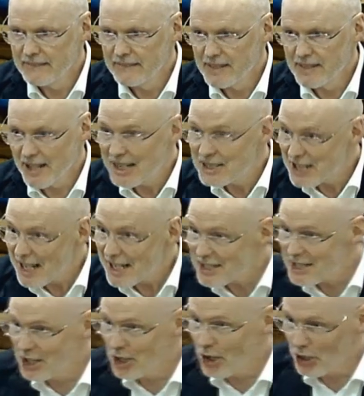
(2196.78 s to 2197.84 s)
That's actually
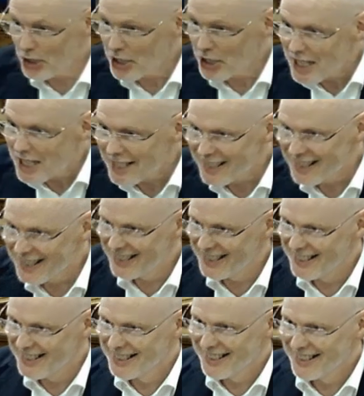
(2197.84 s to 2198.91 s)
an honour.
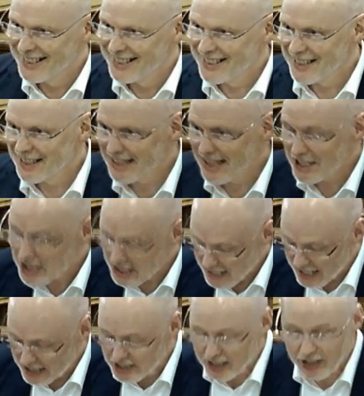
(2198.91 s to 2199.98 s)
That's an
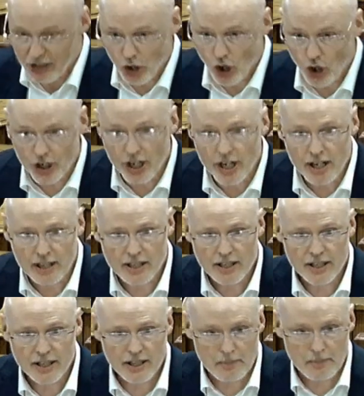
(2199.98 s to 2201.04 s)
excellent honour
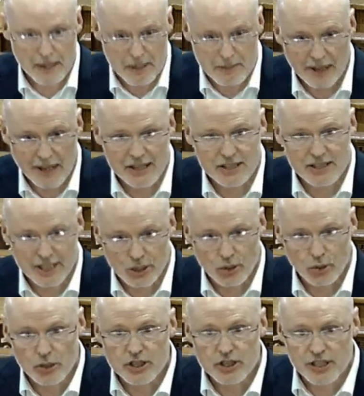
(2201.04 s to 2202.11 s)
that people actually
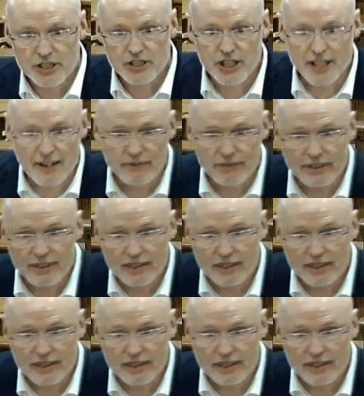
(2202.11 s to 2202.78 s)
notice that you're different.